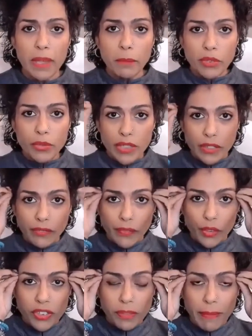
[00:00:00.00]
between the
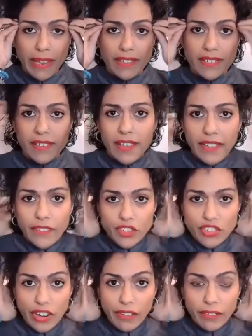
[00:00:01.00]
first mate and the
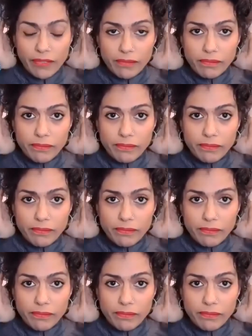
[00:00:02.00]
sheriff.